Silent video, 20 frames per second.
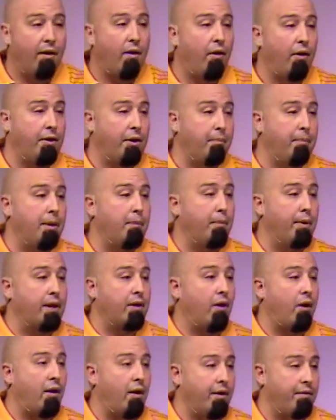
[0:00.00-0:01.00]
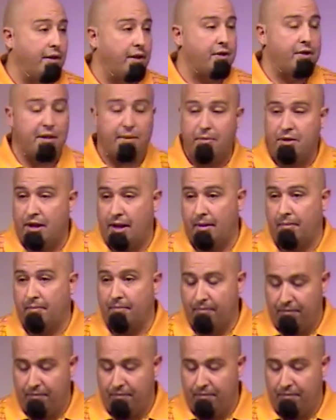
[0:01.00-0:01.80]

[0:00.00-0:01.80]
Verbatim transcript: on the memory card of their SIM chip.